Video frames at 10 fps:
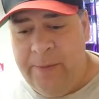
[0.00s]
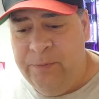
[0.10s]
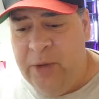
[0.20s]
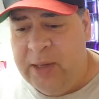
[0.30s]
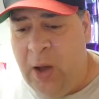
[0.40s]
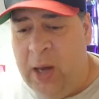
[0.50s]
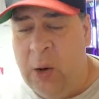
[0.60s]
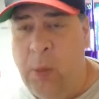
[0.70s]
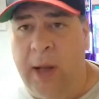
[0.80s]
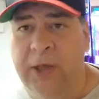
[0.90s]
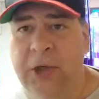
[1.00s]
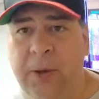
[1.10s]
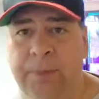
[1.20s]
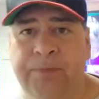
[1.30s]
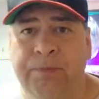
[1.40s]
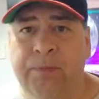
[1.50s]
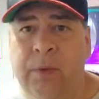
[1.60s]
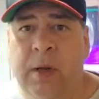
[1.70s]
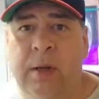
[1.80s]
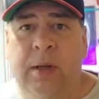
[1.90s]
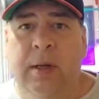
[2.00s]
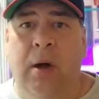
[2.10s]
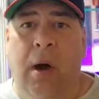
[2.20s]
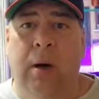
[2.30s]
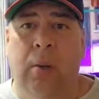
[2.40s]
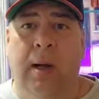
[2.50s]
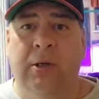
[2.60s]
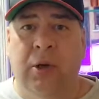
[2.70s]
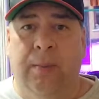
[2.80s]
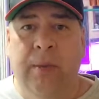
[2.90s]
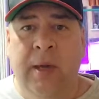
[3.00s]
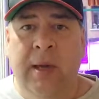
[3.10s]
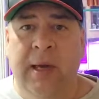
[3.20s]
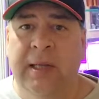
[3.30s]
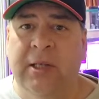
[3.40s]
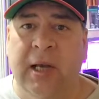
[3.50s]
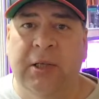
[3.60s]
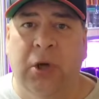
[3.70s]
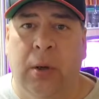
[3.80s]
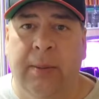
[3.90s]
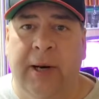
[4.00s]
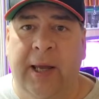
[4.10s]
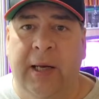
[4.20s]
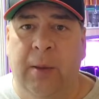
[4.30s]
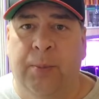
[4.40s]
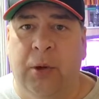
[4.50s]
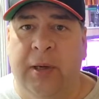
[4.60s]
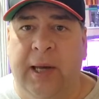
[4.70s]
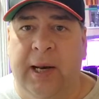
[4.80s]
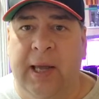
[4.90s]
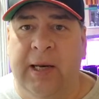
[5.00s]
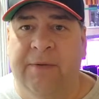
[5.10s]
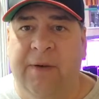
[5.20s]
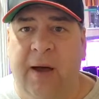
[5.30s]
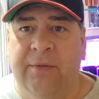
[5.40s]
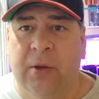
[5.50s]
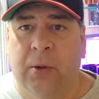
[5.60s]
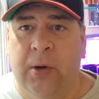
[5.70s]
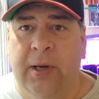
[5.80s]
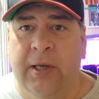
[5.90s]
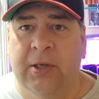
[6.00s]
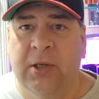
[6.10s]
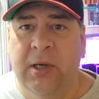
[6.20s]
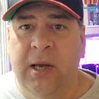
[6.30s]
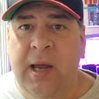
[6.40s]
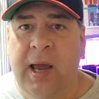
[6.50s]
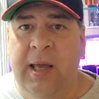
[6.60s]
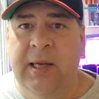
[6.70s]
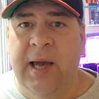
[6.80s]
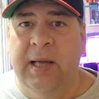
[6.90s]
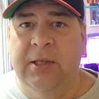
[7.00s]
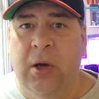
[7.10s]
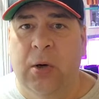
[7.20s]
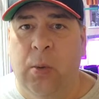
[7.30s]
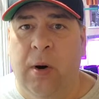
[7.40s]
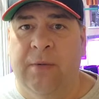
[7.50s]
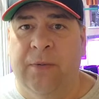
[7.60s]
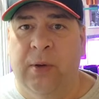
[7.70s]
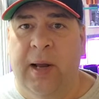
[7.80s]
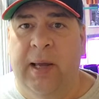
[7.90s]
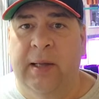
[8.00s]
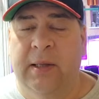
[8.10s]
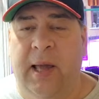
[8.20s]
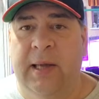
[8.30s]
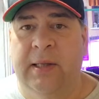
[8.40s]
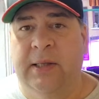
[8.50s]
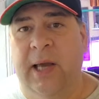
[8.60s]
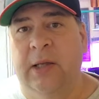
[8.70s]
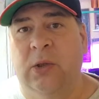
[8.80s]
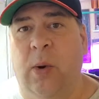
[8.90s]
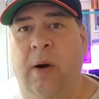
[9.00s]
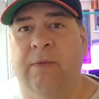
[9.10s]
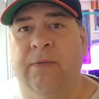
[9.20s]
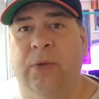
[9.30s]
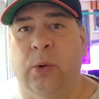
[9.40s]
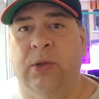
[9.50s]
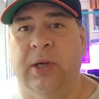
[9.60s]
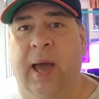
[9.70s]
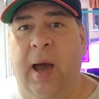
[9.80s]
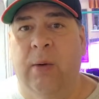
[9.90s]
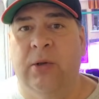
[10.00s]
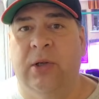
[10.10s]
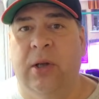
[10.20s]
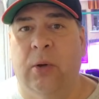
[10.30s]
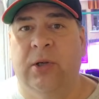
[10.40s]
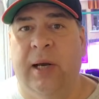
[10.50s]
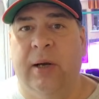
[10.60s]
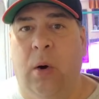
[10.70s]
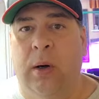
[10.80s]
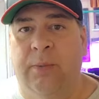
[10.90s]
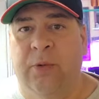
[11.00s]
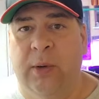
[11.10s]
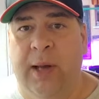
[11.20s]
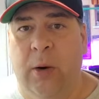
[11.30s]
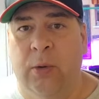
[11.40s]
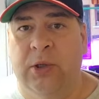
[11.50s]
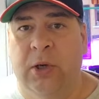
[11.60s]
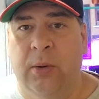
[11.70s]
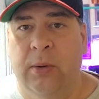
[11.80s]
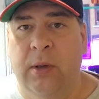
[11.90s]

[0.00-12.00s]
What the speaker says: You gotta watch them. You gotta watch them. It's like germinating and putting it at 85 degrees, and you guys go to work for 8, 10, 12, 13 hours and don't check on them for a day or two.